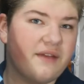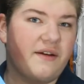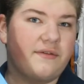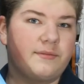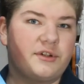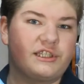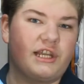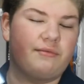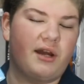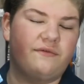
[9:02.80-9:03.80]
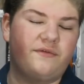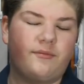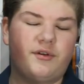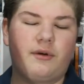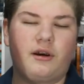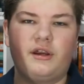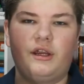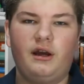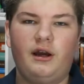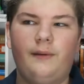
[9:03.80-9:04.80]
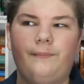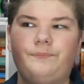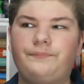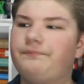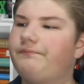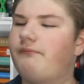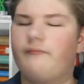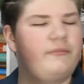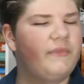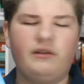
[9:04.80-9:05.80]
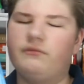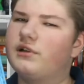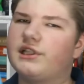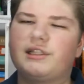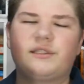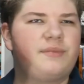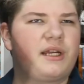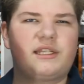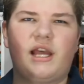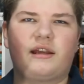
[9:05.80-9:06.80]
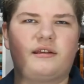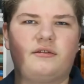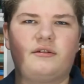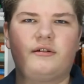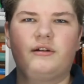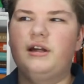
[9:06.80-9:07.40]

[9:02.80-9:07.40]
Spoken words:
favorite books that I read in February was spectacular.